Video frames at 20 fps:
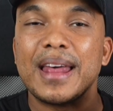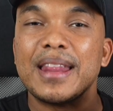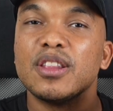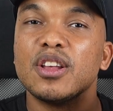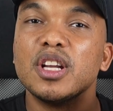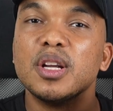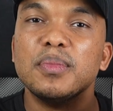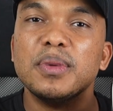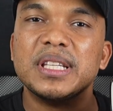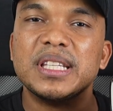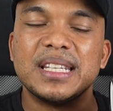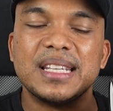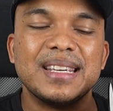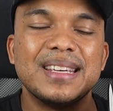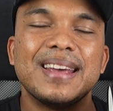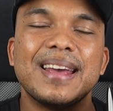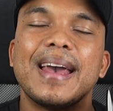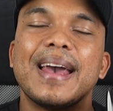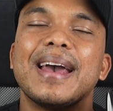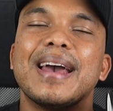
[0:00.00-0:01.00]

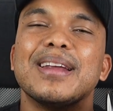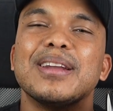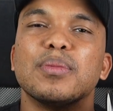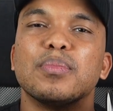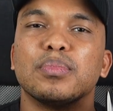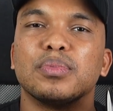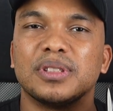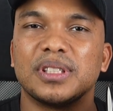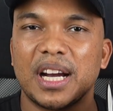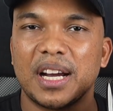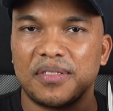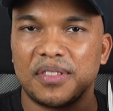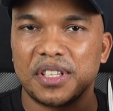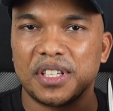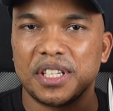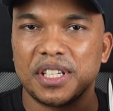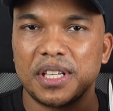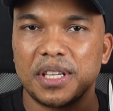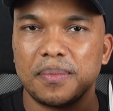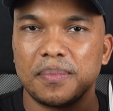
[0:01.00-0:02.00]
anonymity and
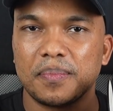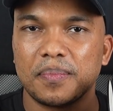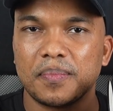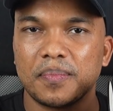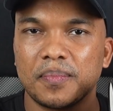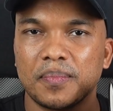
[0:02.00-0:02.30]
privacy.